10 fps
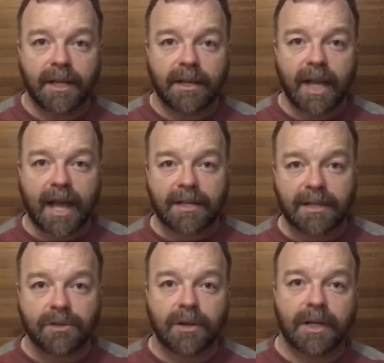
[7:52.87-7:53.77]
they're actually
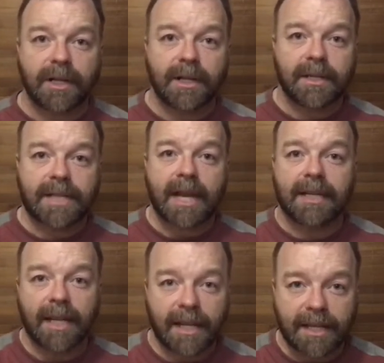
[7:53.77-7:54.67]
trying to take
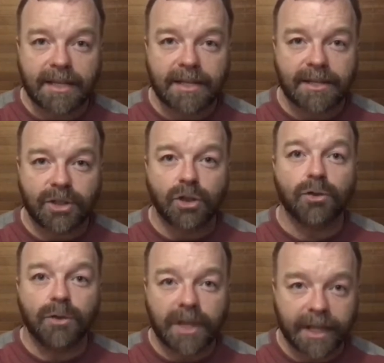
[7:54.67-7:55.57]
their kids
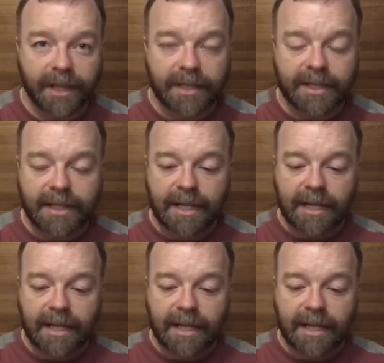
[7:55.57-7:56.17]
to things,